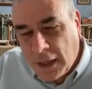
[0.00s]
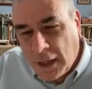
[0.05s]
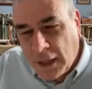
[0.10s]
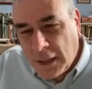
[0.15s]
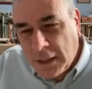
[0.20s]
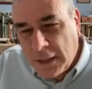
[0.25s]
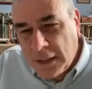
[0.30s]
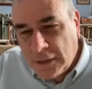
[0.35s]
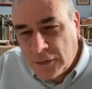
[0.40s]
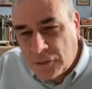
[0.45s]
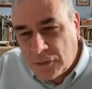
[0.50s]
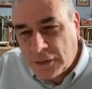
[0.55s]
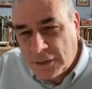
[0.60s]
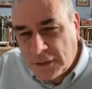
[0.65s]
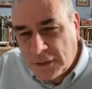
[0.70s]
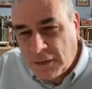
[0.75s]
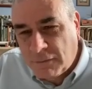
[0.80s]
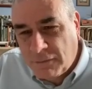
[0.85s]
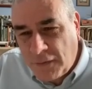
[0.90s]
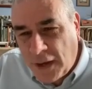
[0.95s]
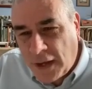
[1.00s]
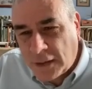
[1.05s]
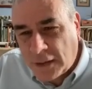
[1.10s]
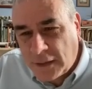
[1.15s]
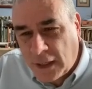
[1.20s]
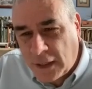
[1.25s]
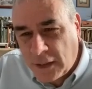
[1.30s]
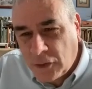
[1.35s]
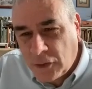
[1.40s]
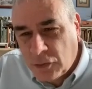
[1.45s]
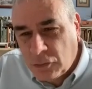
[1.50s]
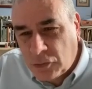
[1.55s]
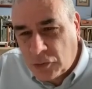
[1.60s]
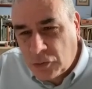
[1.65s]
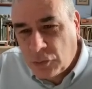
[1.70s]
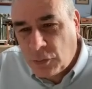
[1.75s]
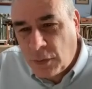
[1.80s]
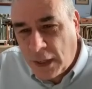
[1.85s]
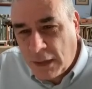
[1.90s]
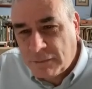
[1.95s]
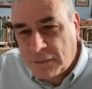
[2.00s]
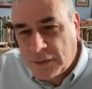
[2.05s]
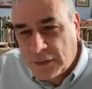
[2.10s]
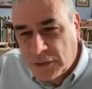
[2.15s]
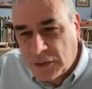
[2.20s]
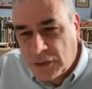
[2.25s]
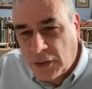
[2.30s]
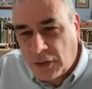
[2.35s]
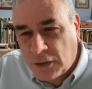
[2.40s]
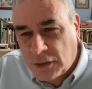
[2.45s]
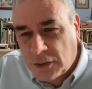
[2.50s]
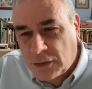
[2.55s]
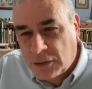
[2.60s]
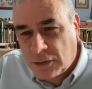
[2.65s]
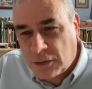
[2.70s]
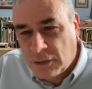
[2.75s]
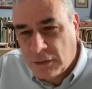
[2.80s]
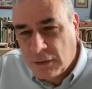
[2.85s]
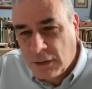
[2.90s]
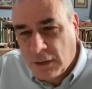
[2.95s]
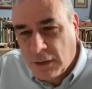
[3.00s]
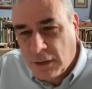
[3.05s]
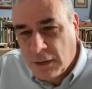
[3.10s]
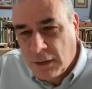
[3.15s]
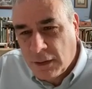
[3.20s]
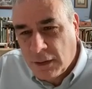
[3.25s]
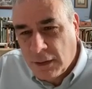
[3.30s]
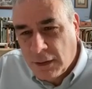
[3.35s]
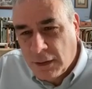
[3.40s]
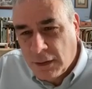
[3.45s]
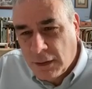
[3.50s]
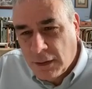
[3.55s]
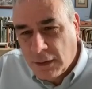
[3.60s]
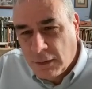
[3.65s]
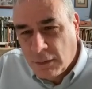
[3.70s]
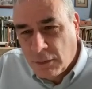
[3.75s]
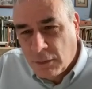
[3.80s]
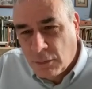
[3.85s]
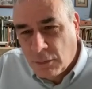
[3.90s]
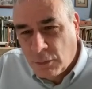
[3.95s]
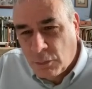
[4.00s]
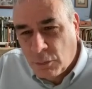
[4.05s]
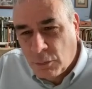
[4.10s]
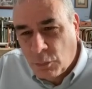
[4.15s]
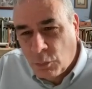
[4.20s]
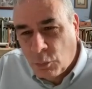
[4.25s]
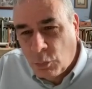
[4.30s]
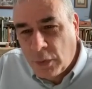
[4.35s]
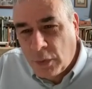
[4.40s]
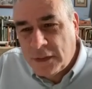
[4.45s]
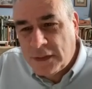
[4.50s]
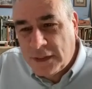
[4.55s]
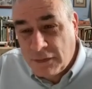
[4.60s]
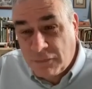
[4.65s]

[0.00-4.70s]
interesting fact that you do have to search with